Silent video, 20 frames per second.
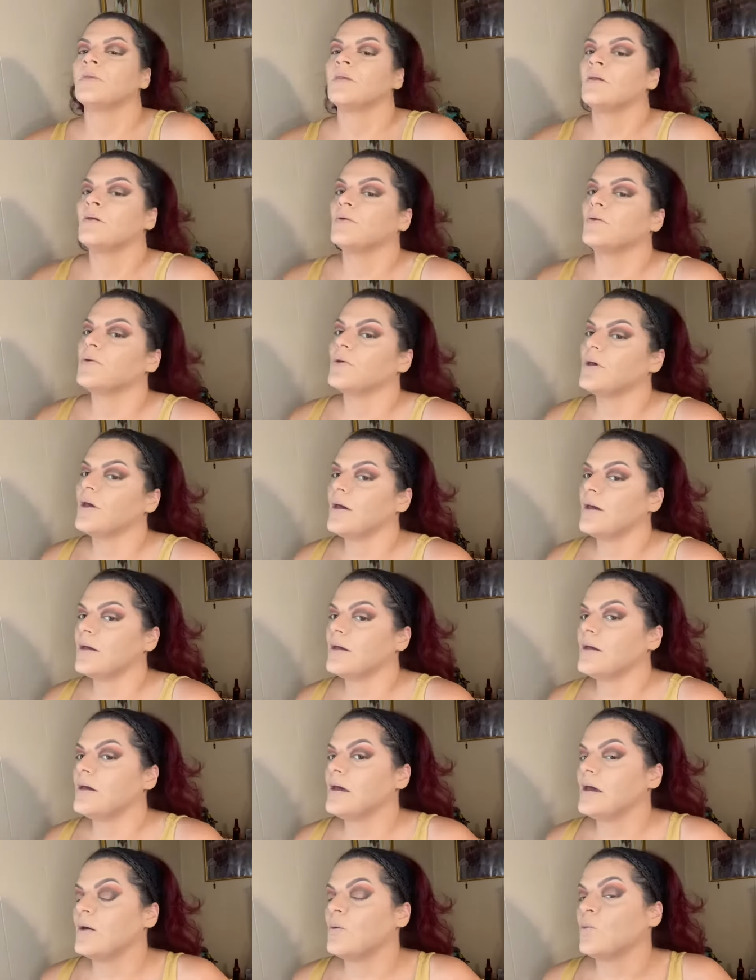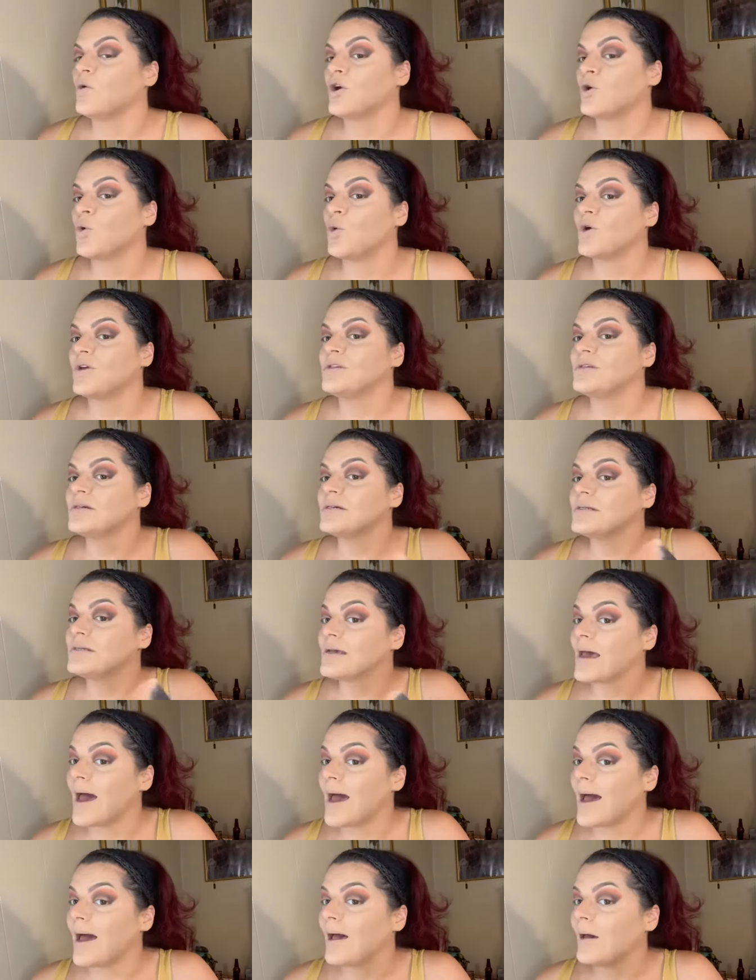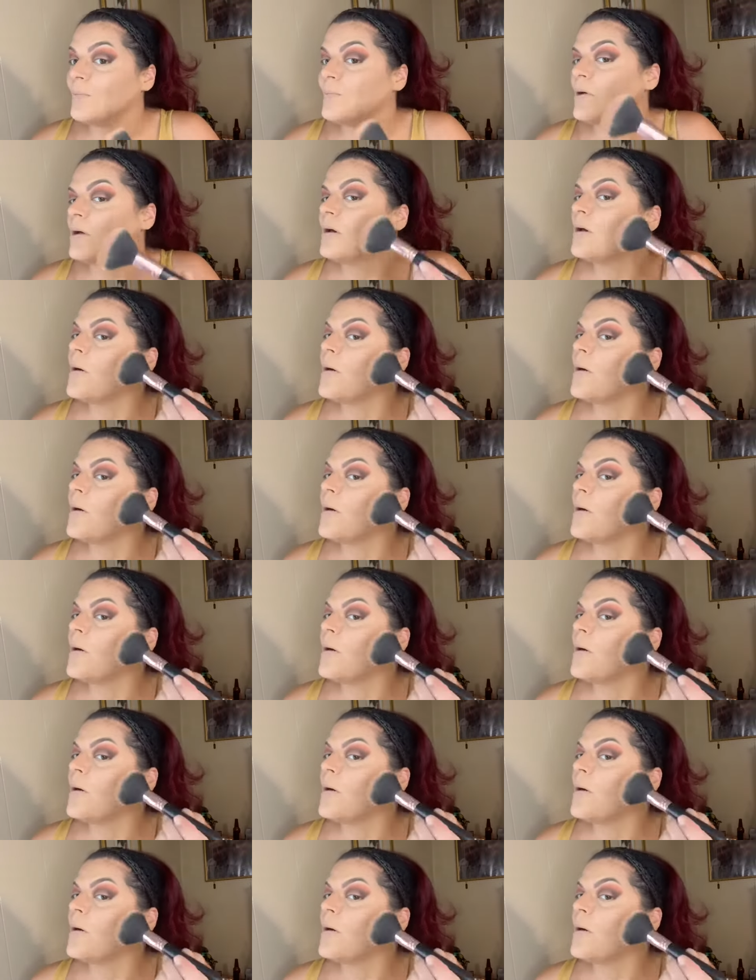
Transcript: Okay, and we're going to dab